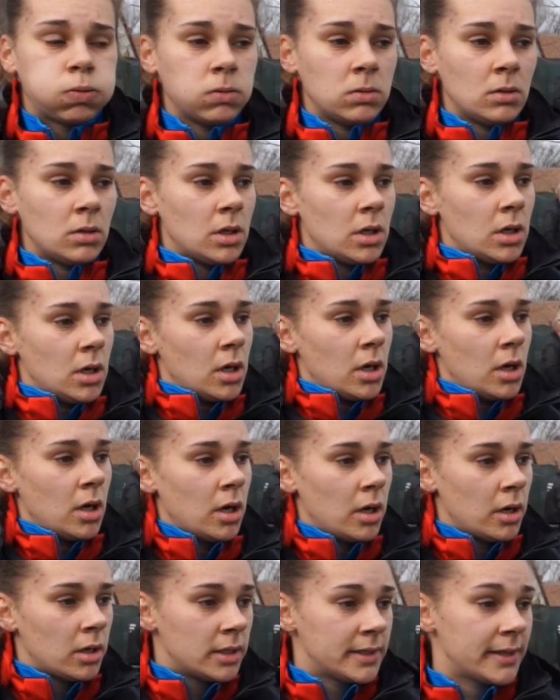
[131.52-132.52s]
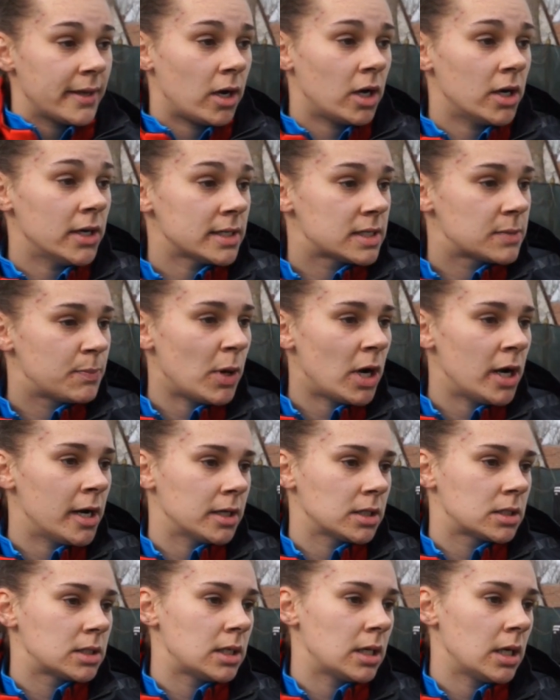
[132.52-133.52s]
The hardest
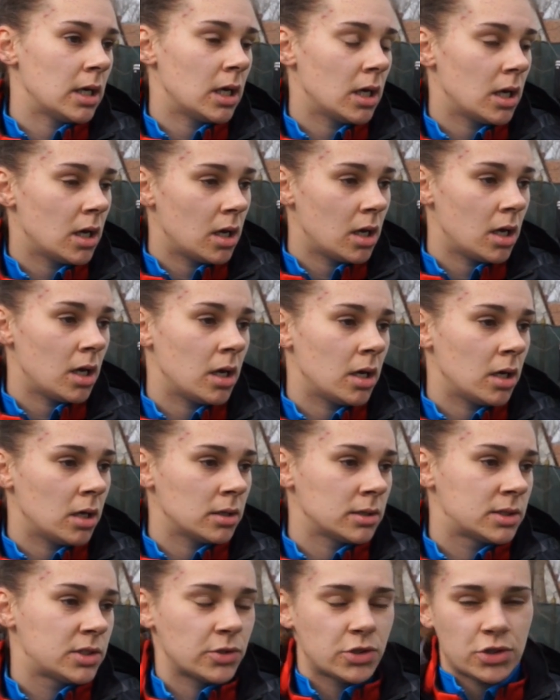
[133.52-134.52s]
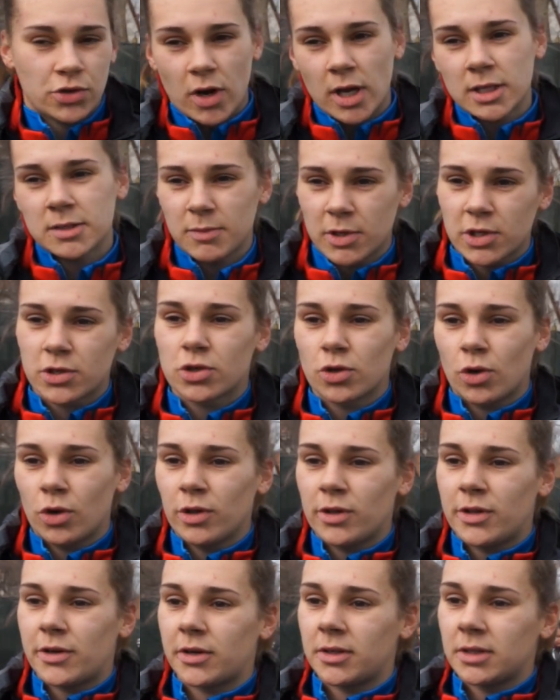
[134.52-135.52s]
part, to trust my
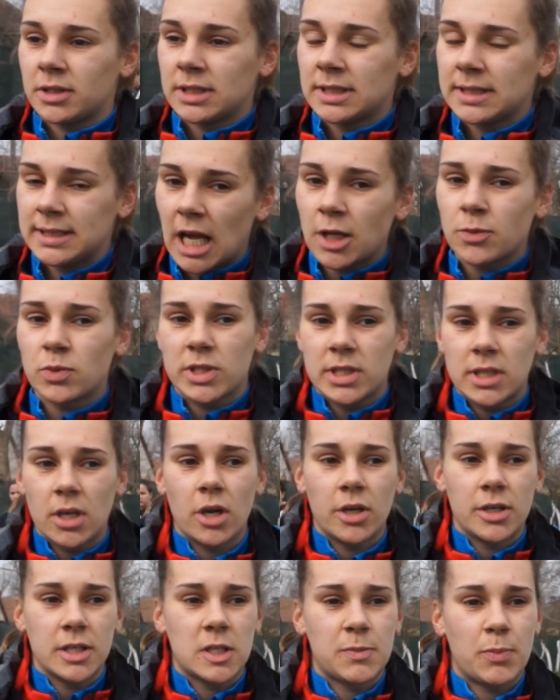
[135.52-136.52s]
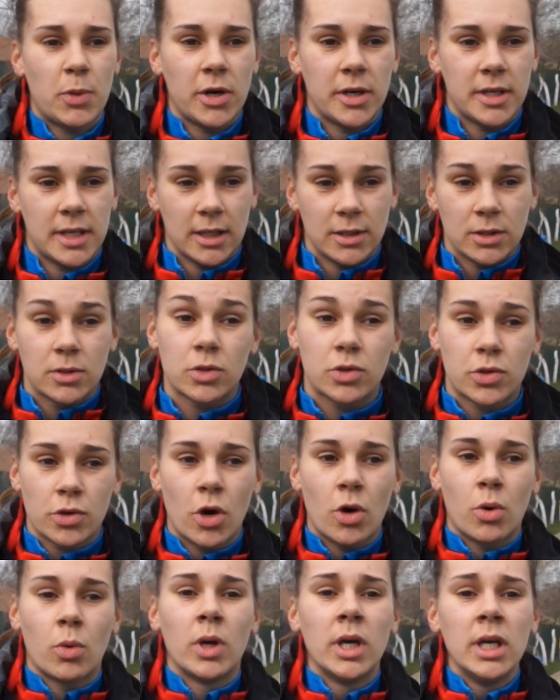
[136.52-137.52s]
shoulder. That was the hardest part, and to
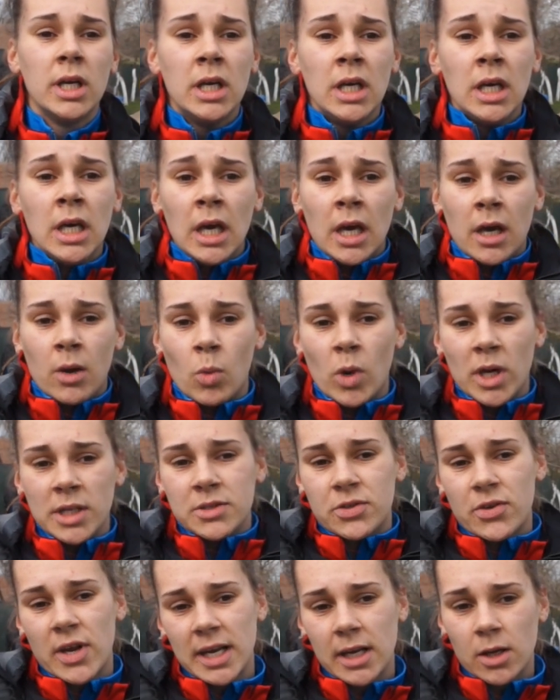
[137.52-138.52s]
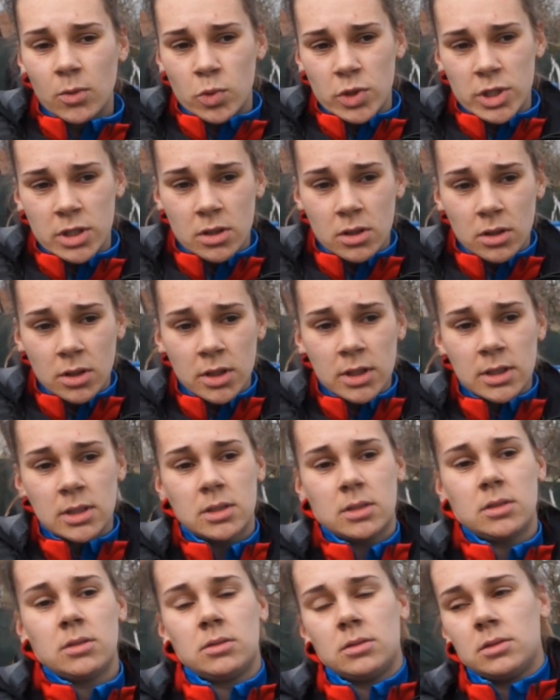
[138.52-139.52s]
throw. One training was
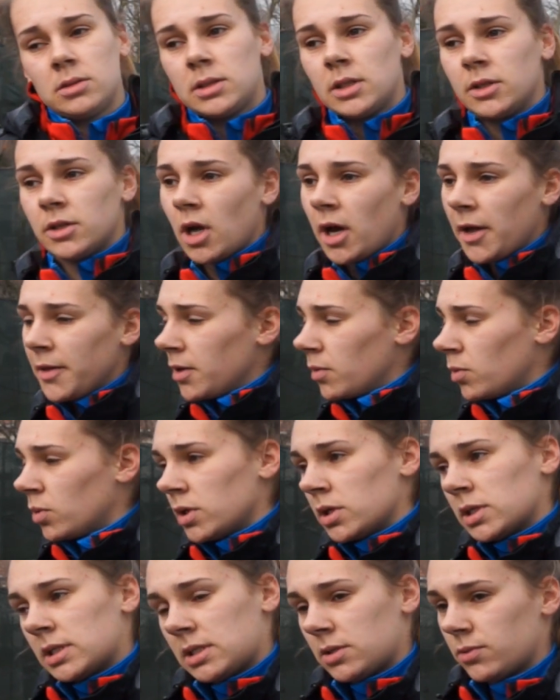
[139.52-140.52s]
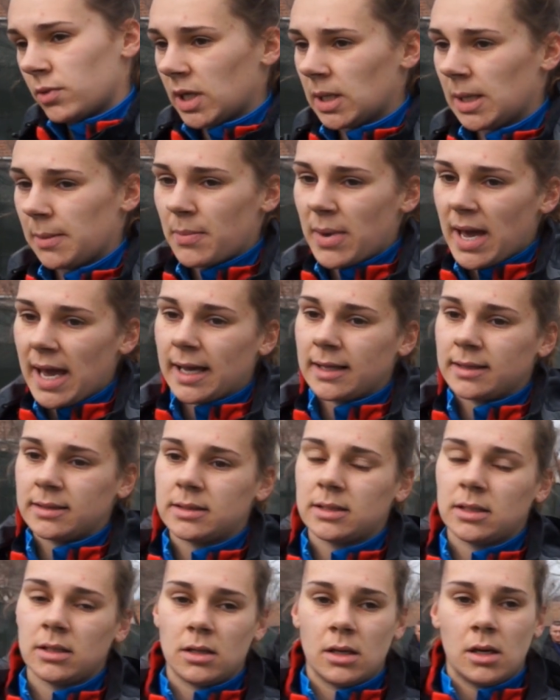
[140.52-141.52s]
good. The other was really bad.